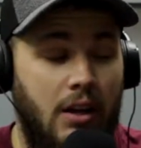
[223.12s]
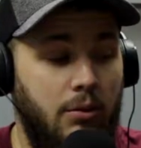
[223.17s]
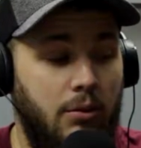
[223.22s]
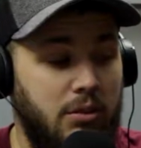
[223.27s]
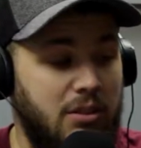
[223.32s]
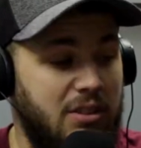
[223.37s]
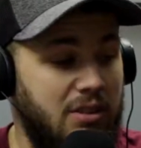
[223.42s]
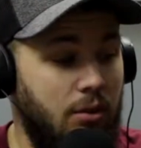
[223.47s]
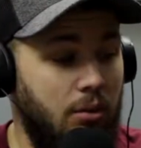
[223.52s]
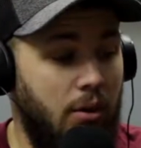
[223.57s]
It
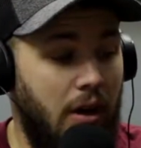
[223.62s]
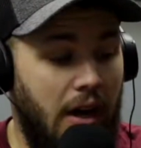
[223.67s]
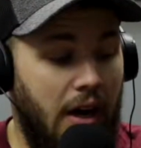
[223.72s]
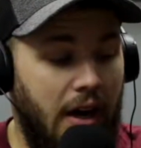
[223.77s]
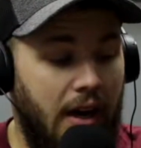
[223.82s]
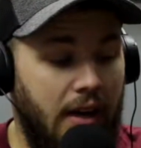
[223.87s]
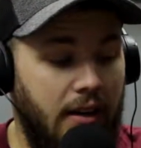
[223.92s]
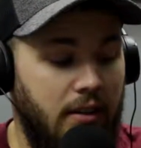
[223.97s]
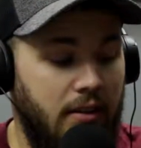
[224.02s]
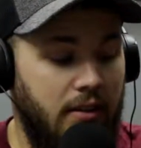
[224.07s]
was so
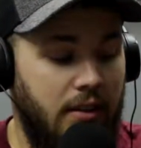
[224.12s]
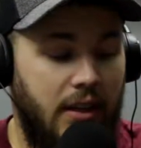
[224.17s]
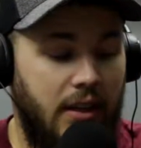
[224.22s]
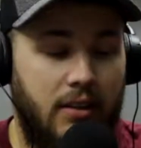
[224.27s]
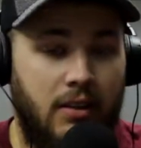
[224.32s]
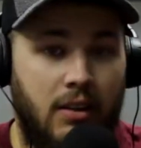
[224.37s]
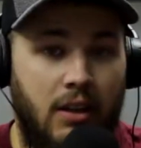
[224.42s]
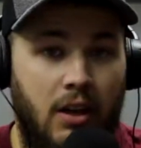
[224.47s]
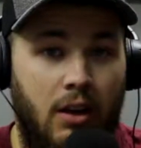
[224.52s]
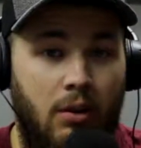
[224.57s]
hot in
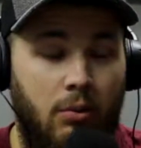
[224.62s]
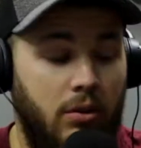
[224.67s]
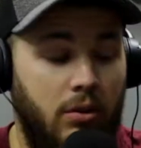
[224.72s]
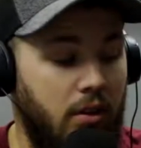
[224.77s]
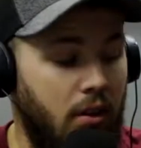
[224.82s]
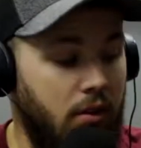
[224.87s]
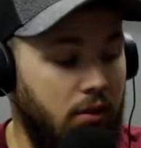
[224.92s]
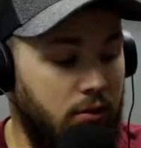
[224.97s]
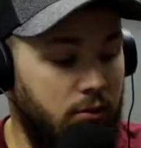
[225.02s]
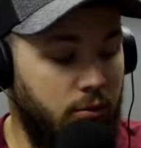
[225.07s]
that,
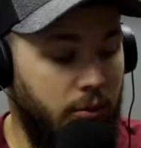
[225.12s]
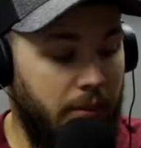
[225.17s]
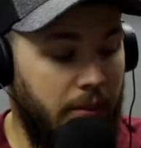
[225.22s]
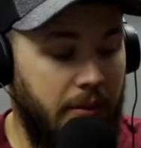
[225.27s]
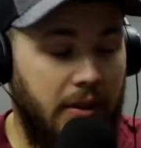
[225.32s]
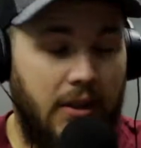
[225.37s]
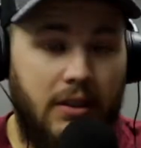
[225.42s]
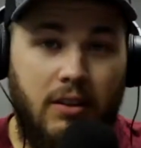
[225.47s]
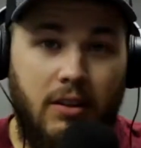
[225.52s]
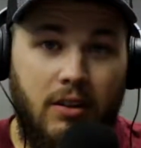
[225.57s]
with all those
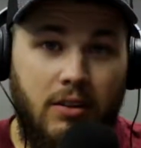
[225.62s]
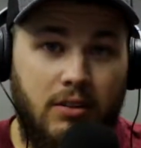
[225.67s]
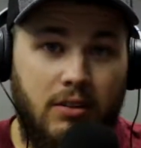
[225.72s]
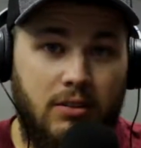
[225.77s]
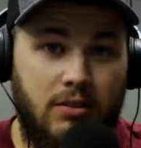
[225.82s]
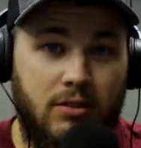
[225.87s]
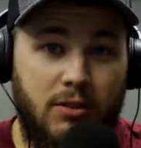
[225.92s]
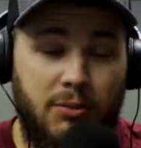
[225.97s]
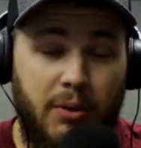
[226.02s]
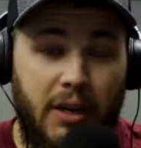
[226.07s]
women in there
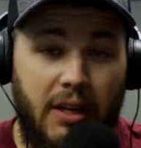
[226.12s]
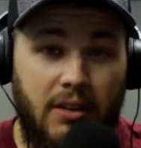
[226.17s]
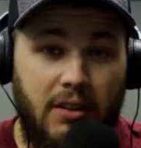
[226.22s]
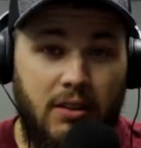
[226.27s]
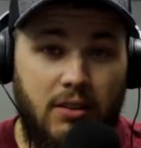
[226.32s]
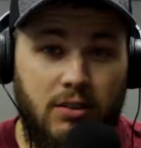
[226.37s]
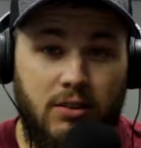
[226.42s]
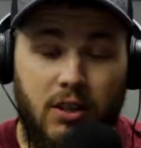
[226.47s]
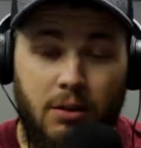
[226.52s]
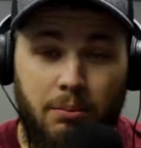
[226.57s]
just
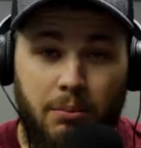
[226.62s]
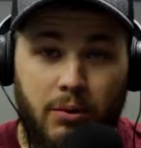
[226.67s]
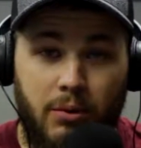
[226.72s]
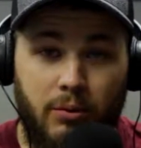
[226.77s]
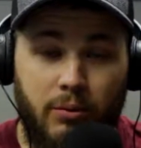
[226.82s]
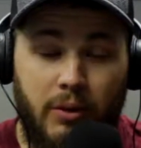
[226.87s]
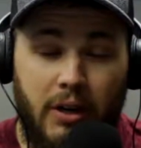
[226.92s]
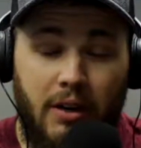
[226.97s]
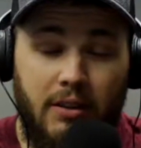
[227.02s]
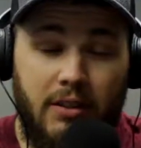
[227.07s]
sweating and jumping
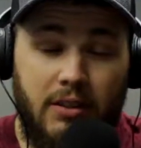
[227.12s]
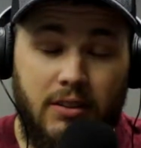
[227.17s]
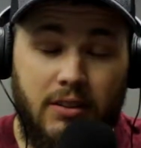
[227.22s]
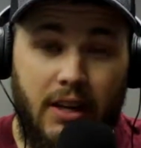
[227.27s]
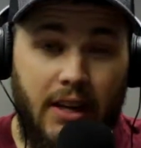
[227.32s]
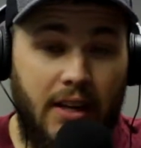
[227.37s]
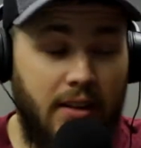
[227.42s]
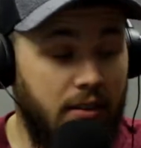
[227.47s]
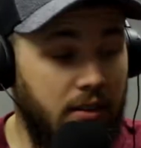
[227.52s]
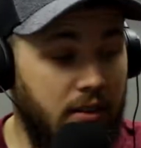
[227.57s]
around and
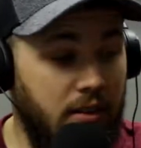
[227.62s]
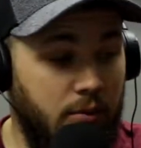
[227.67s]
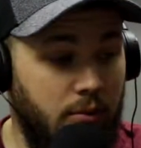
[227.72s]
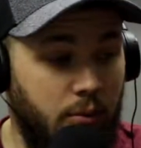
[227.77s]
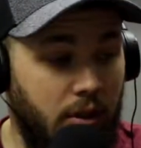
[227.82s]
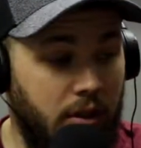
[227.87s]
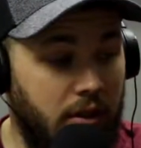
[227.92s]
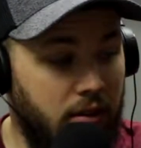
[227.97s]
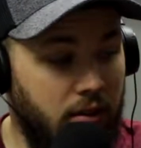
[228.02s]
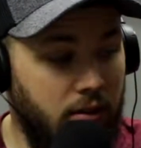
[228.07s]
dancing
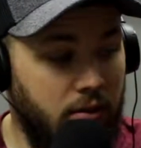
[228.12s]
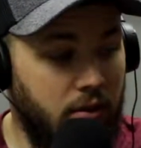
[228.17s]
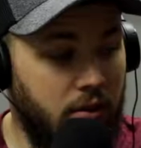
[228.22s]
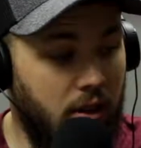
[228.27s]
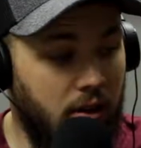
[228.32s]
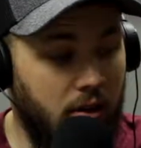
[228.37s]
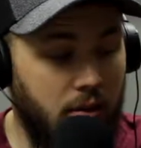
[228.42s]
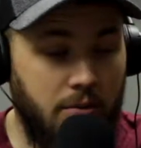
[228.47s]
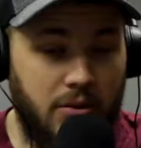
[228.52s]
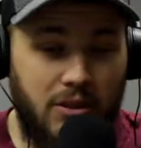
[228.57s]
and wanting Luke
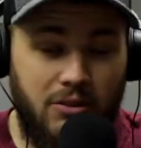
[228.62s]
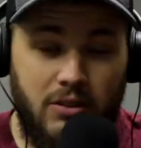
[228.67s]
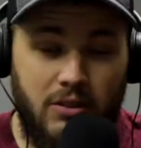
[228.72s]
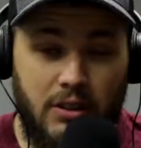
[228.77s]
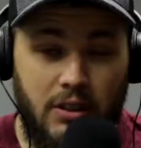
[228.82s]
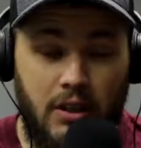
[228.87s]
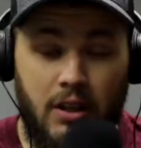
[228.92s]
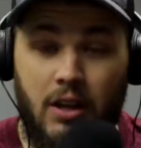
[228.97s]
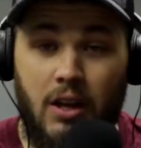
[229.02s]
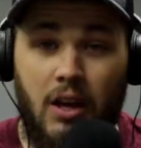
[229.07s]
Combs. I was
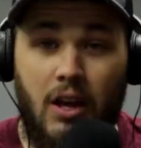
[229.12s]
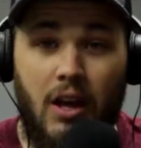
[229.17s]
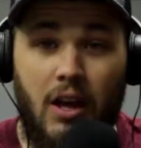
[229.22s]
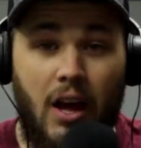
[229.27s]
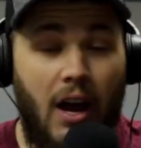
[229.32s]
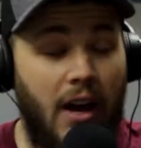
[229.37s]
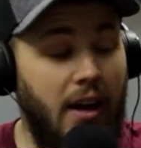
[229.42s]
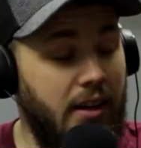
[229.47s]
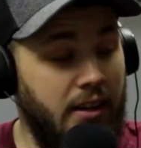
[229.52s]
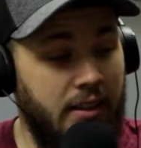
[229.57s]
like,
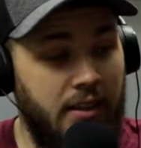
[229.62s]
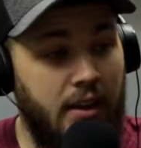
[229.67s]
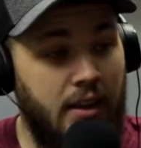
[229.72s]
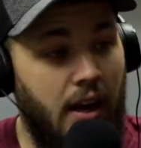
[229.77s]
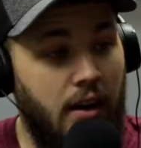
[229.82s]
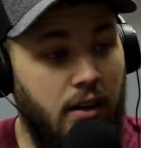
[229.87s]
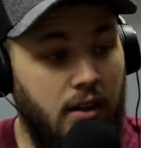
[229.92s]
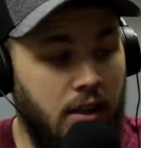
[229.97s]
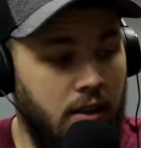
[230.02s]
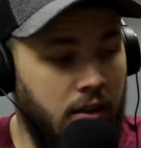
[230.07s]
I gotta get
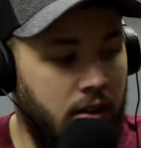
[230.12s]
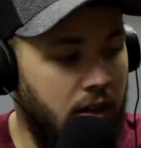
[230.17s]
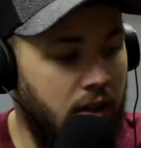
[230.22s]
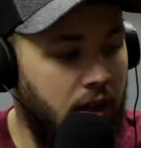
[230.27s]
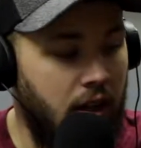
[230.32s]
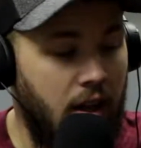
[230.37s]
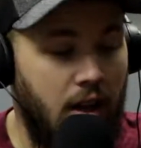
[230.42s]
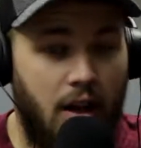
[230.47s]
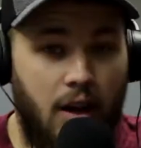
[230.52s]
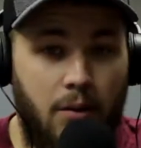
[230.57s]
out of here.
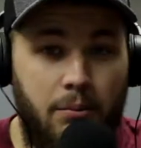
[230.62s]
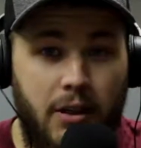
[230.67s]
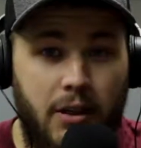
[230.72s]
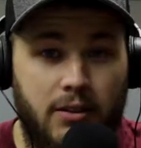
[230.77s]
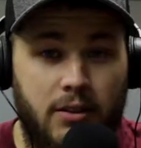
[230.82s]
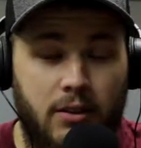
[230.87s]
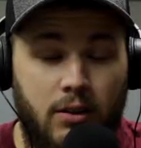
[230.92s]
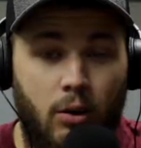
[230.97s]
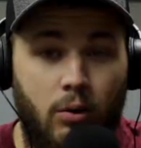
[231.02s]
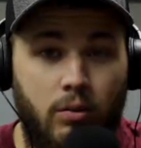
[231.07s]
I'm
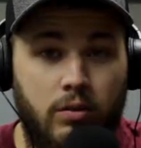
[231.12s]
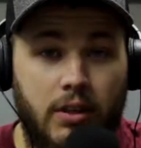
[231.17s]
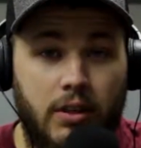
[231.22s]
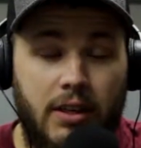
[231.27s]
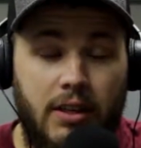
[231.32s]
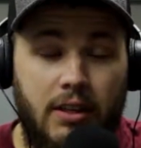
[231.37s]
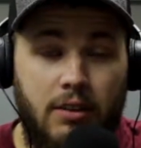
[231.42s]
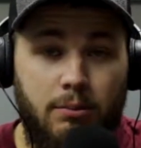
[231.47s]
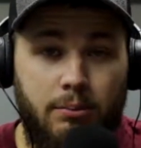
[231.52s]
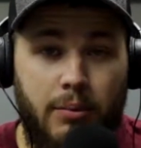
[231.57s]
about to
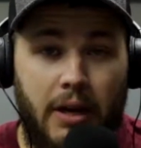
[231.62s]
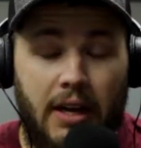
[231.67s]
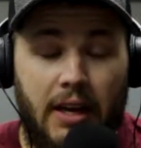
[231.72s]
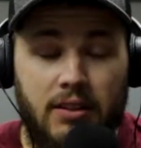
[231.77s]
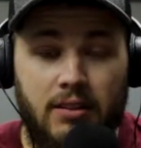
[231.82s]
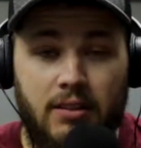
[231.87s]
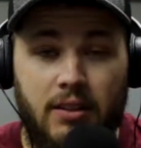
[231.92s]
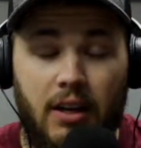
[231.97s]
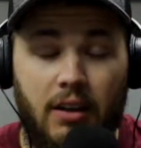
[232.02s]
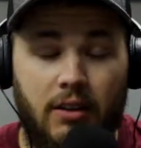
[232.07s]
overheat and
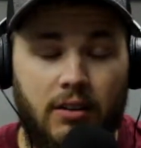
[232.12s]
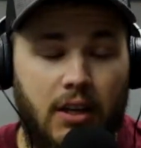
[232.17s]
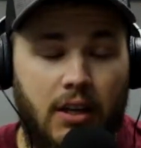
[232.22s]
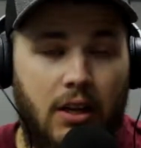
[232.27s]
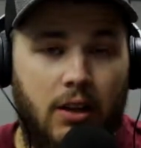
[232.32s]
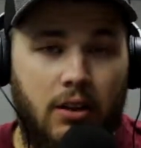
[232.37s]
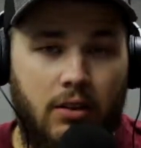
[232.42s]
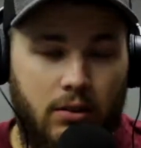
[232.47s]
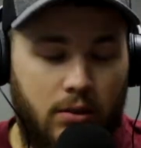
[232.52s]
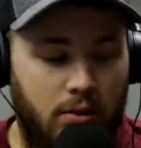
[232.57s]
pass out.
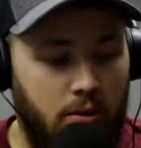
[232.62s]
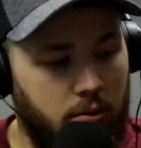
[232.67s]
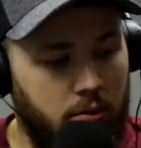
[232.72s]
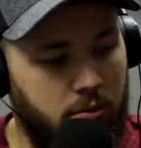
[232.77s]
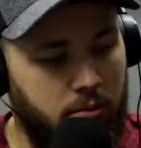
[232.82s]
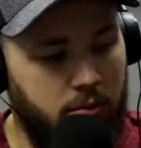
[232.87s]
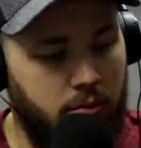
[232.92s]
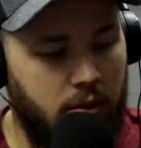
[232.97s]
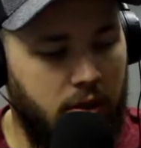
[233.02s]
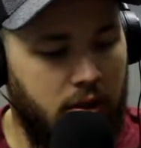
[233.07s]

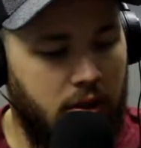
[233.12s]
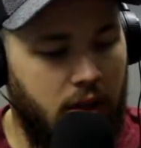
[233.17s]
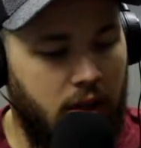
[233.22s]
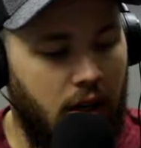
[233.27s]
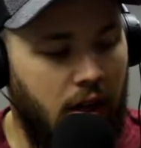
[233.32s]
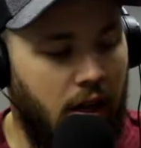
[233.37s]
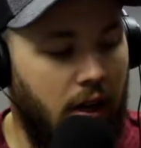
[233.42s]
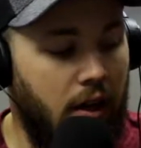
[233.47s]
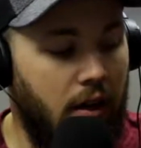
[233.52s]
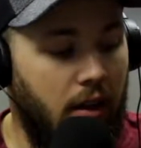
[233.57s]
So, but
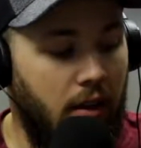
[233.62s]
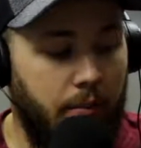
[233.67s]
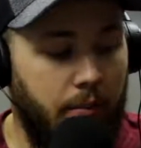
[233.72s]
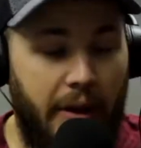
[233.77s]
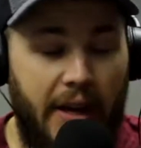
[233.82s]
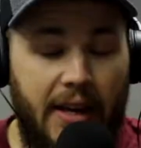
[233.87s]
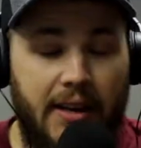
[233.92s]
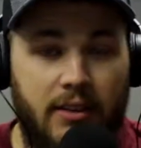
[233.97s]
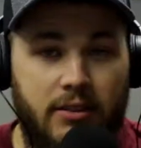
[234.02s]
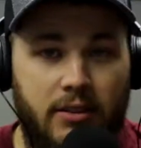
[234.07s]

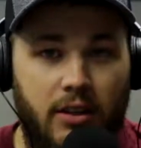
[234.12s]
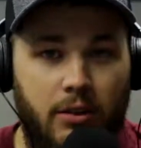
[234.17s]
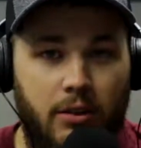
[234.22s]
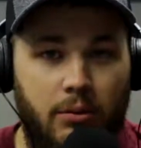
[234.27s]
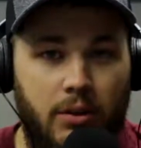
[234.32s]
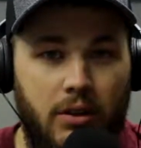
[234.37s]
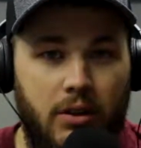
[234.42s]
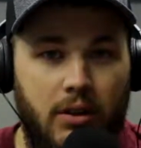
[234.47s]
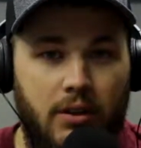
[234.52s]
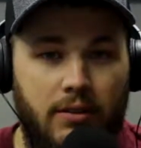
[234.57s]
man, I tell
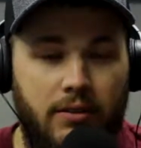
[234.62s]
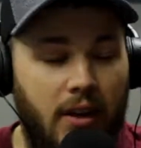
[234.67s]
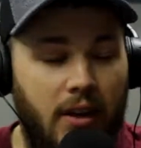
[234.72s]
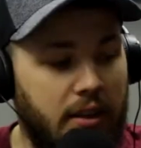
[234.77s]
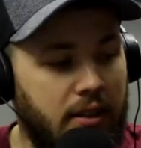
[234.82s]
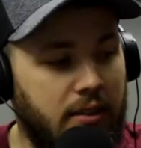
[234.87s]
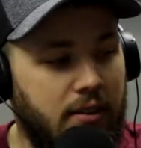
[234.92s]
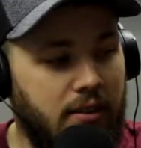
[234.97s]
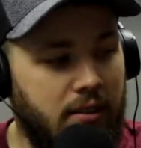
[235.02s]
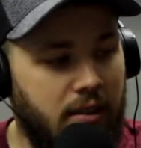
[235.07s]
you what, if
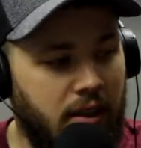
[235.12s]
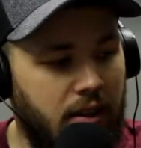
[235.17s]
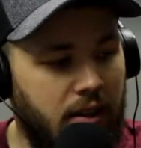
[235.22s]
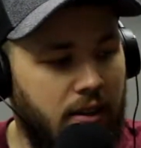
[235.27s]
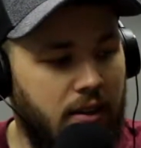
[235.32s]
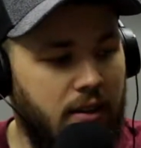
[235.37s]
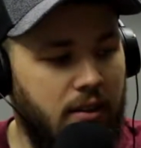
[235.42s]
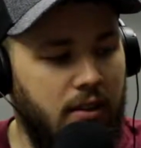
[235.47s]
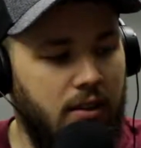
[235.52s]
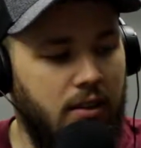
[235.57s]
I could
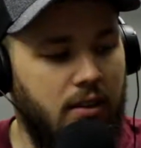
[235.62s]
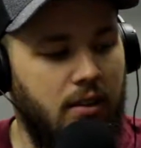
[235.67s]
sing,